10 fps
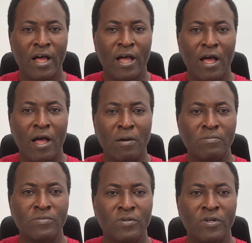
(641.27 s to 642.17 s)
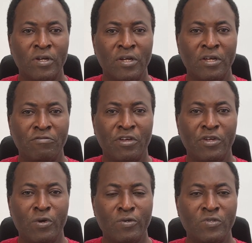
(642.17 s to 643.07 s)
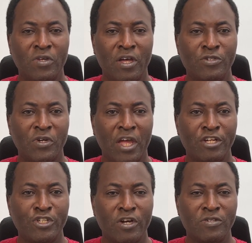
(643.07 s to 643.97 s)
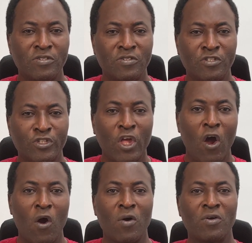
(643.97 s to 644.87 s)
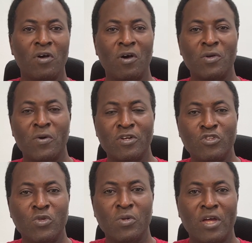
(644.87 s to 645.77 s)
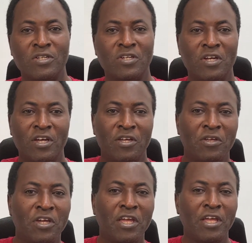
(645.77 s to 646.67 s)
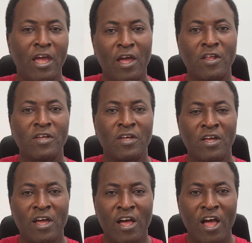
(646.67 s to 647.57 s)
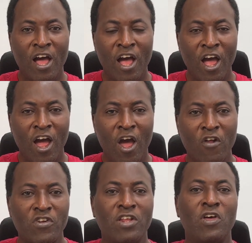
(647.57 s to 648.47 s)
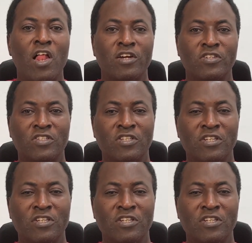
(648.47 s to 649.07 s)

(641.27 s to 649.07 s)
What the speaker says: If you use the education store or you're a student, you can get $100